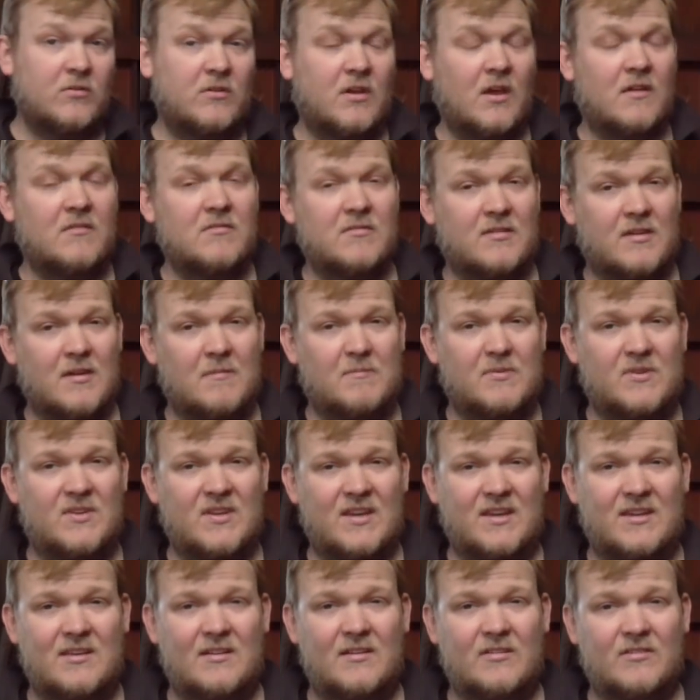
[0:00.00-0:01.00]
going to get
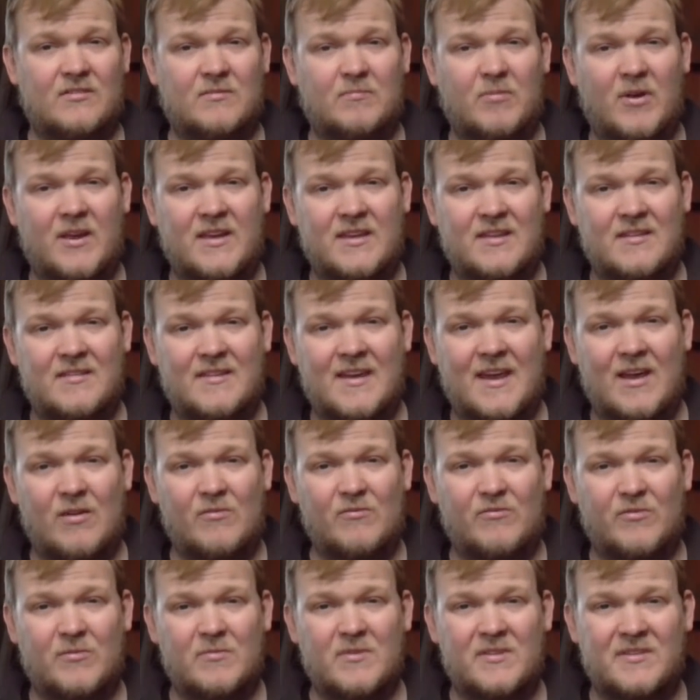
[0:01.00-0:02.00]
particulates breaking down
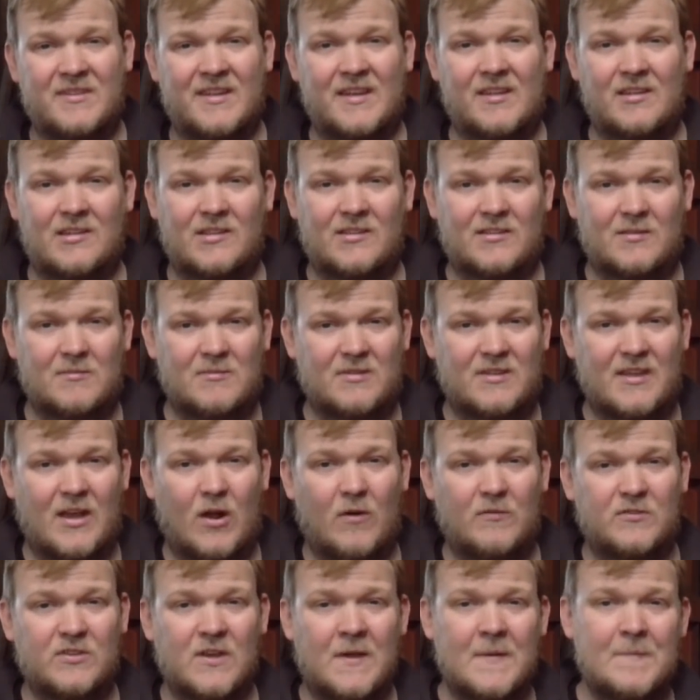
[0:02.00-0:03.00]
from the discs
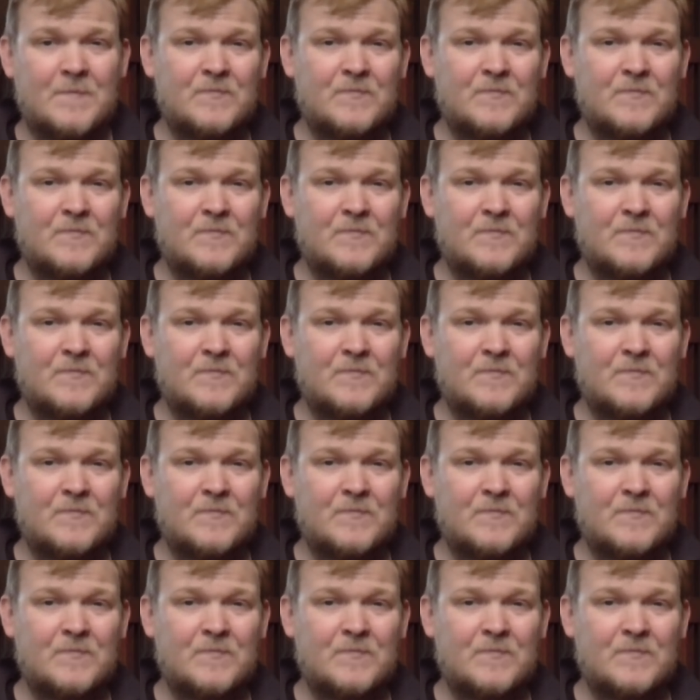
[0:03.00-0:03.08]
themselves.